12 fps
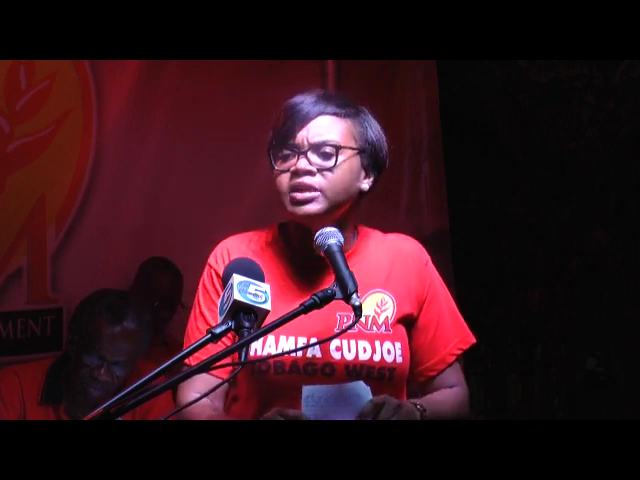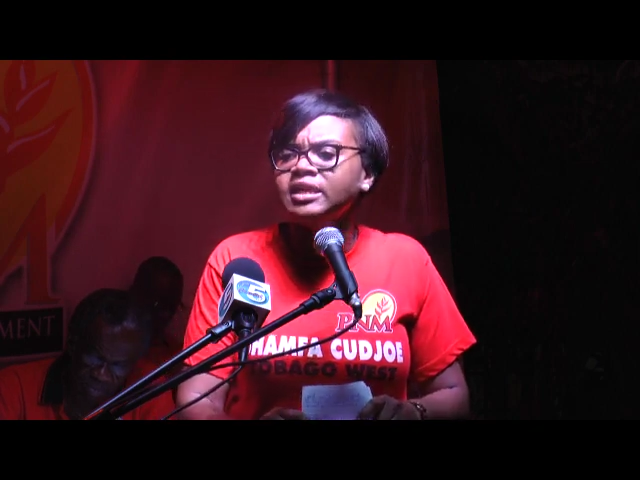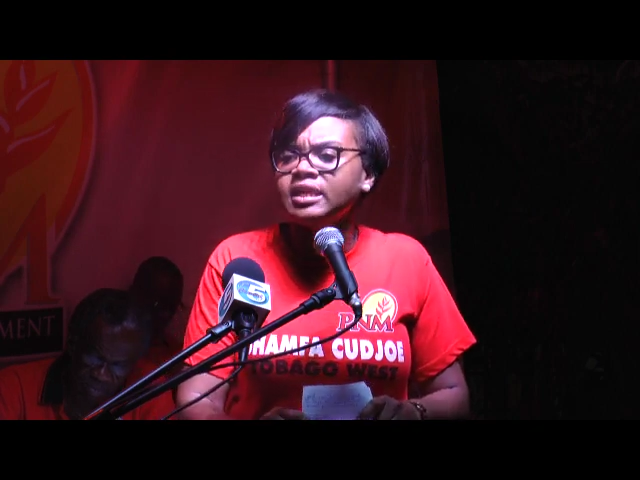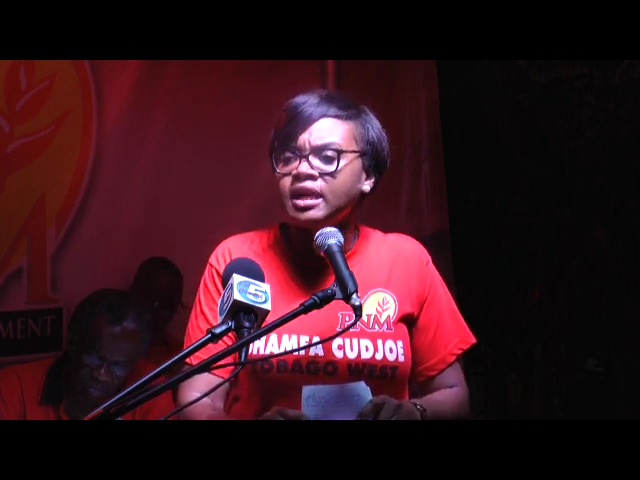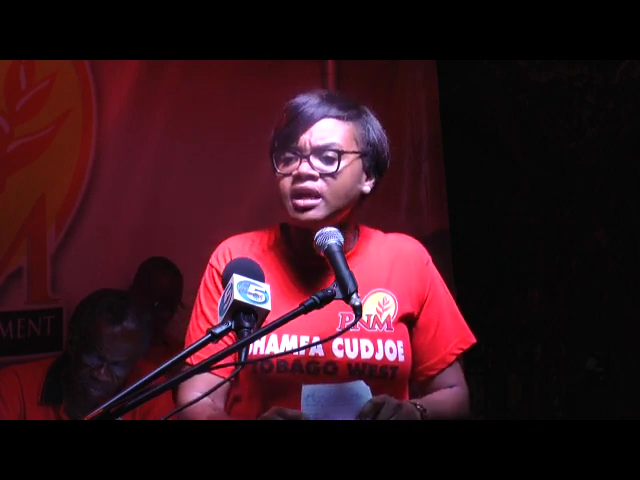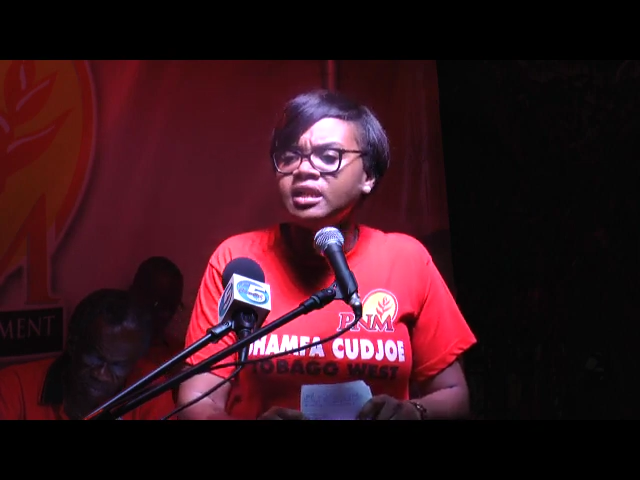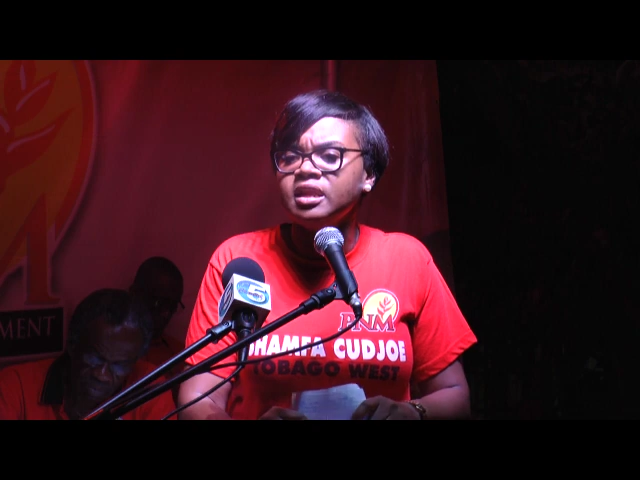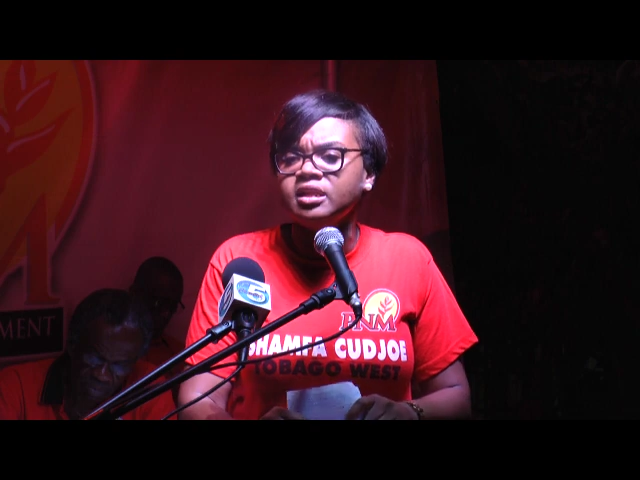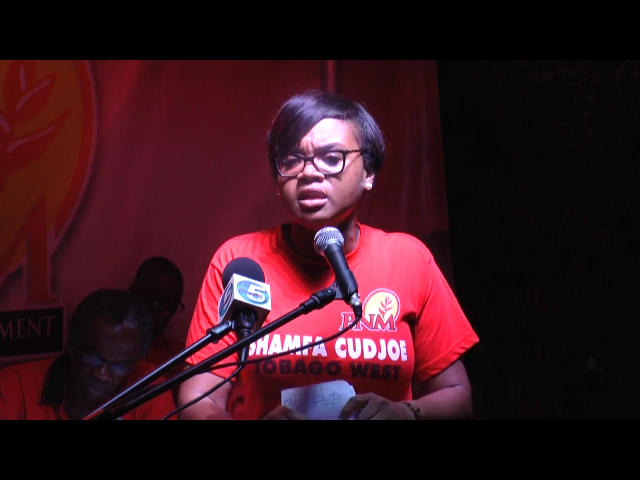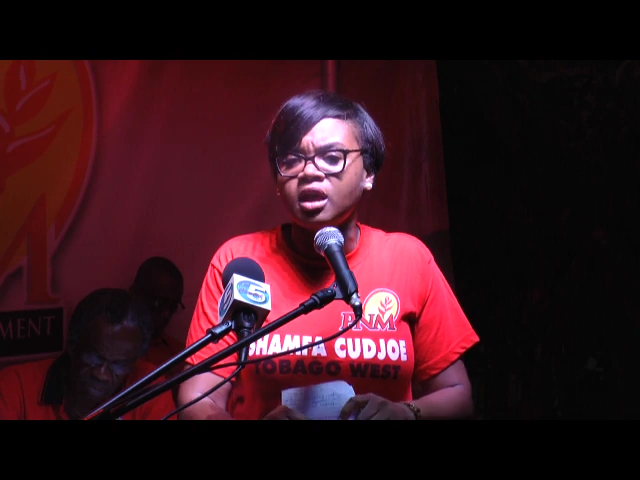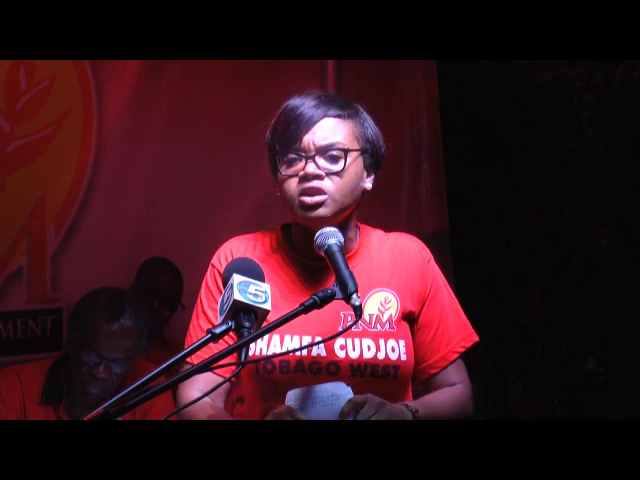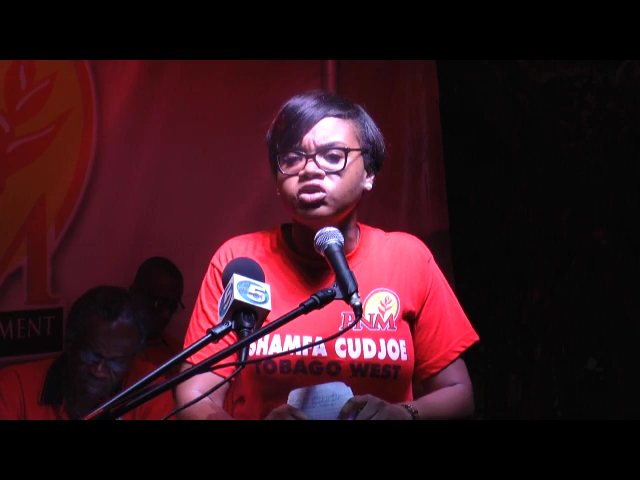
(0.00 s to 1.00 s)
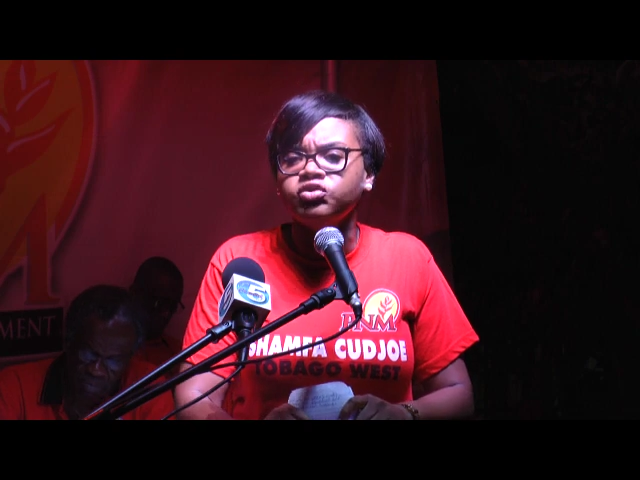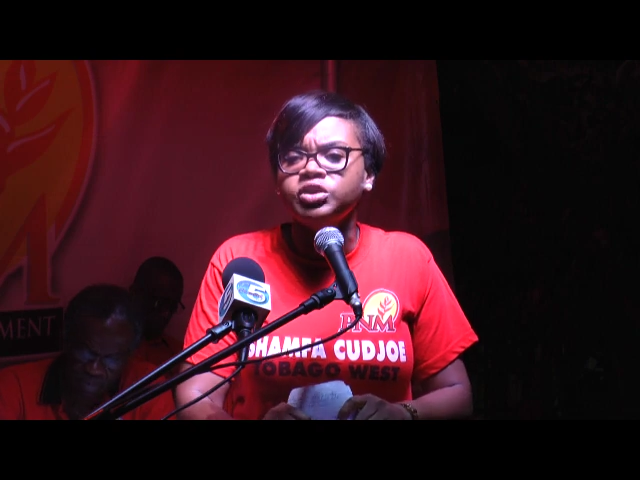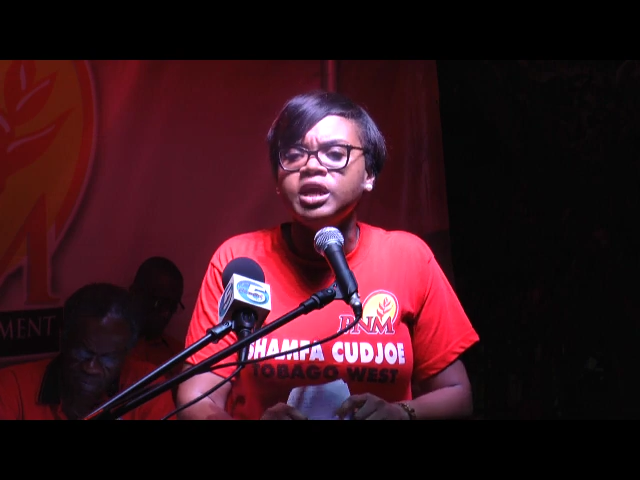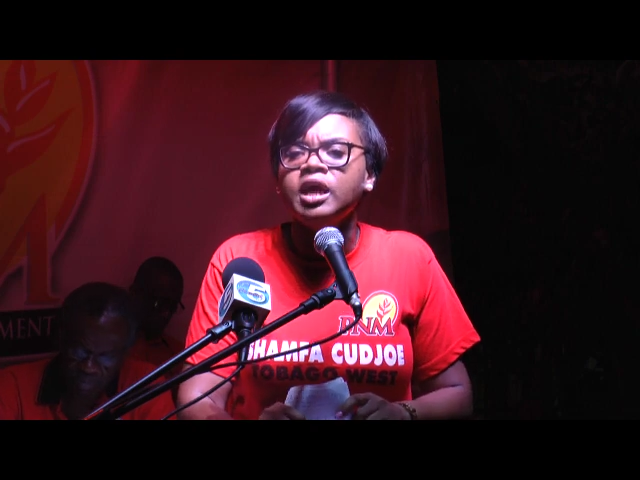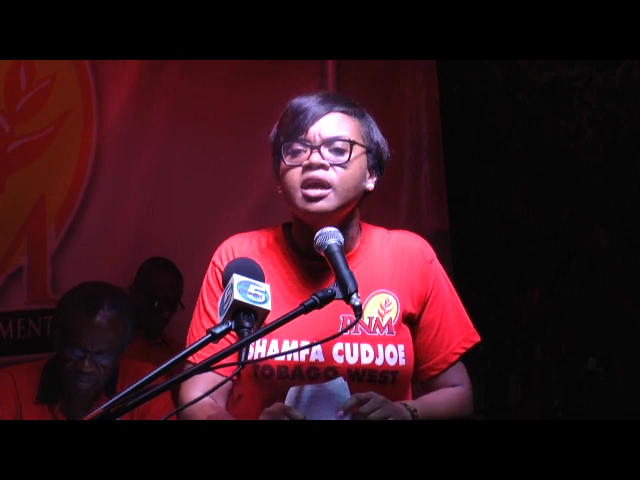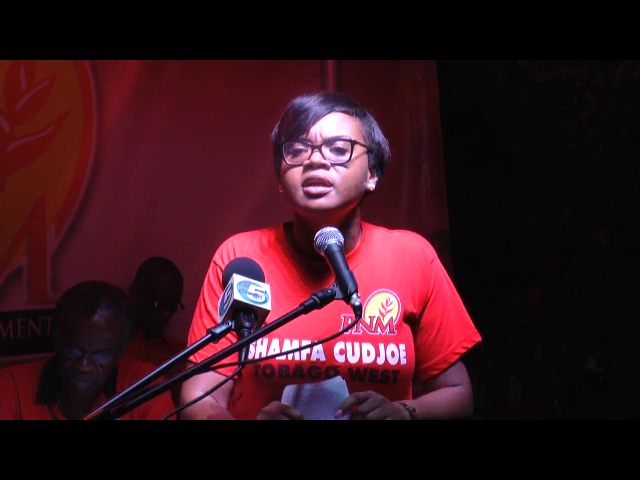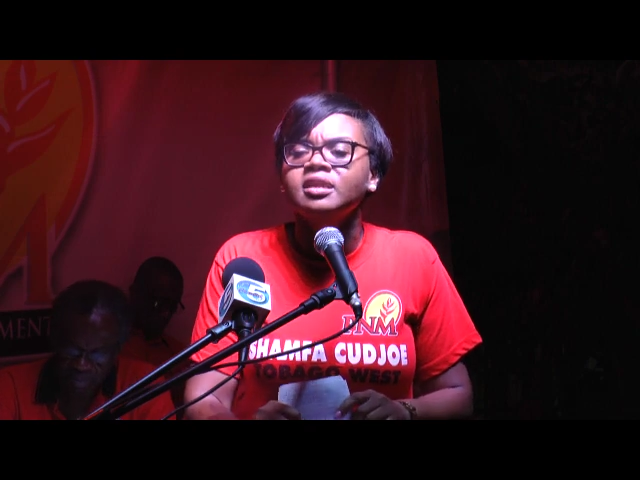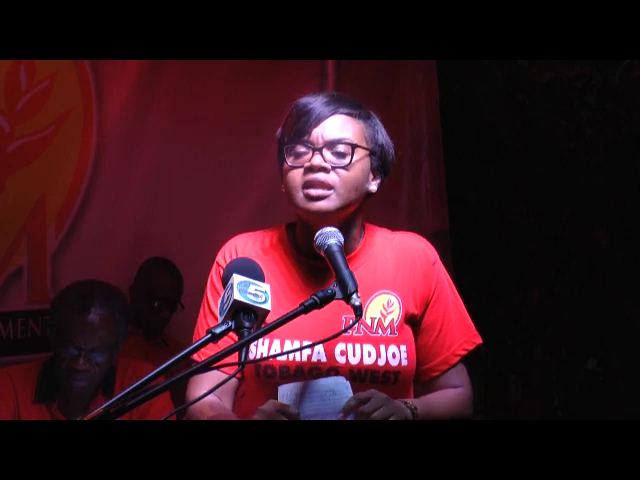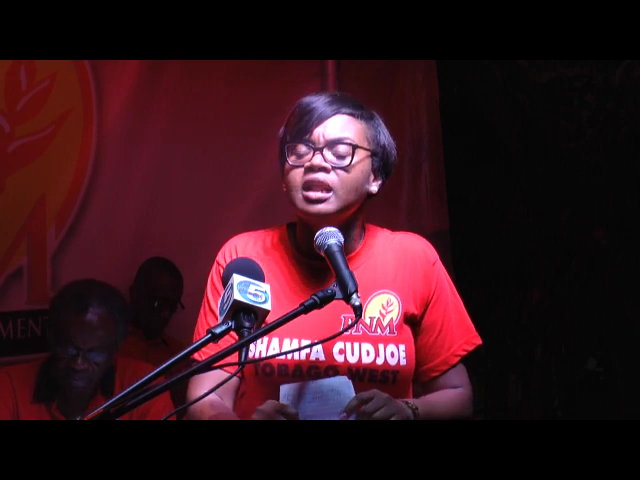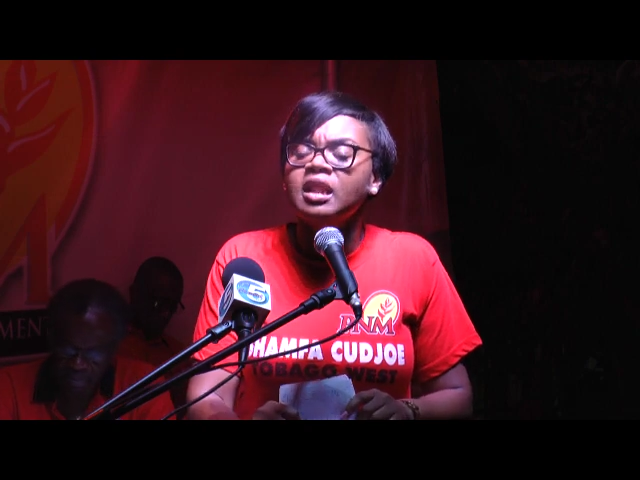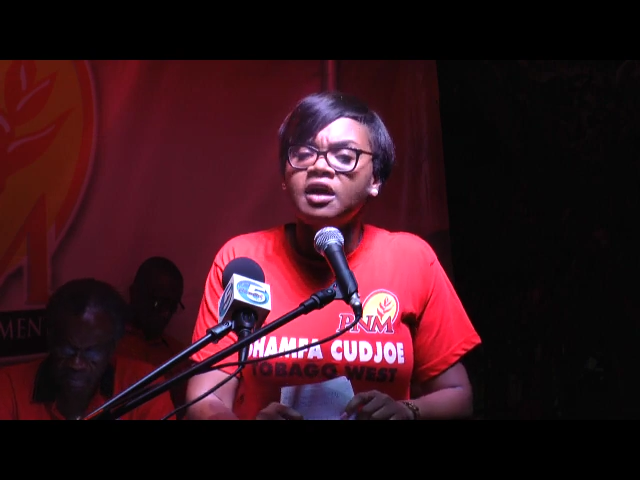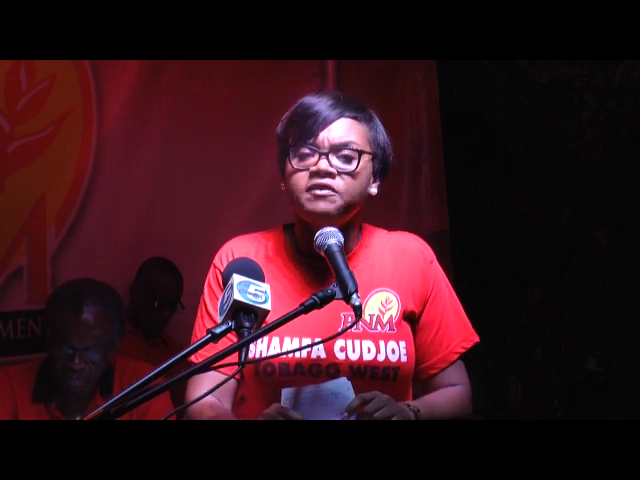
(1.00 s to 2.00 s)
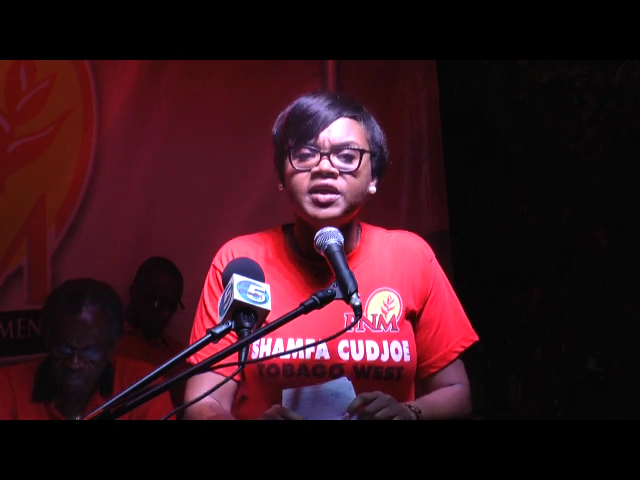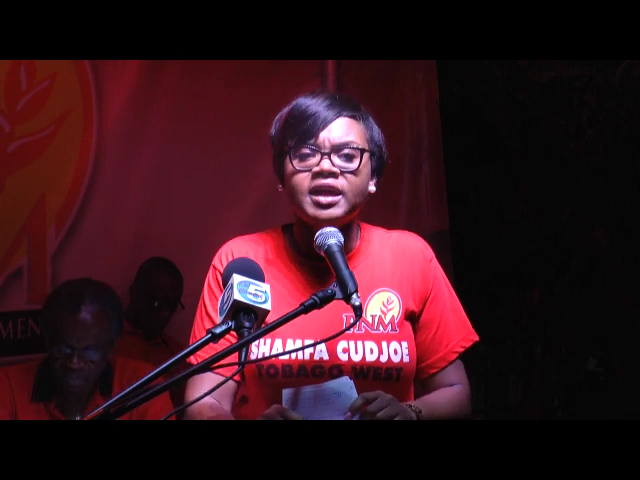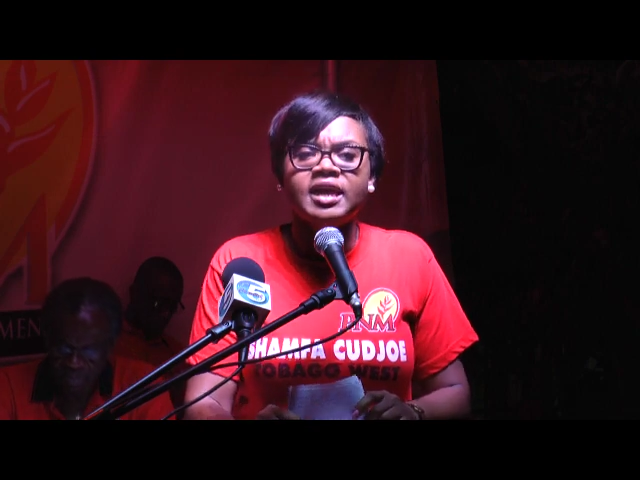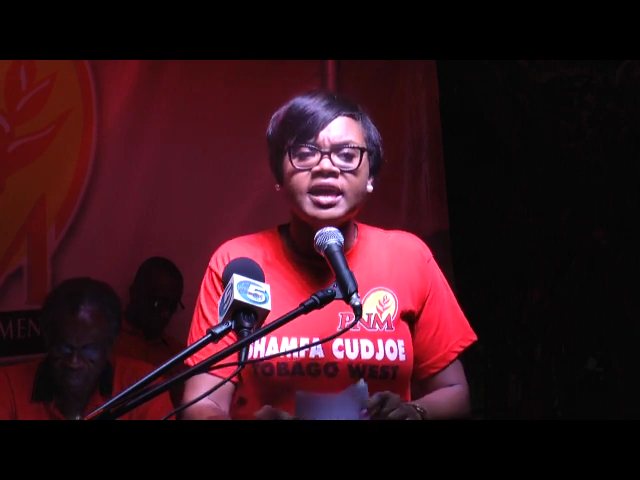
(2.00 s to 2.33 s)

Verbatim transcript: return this country to the loving,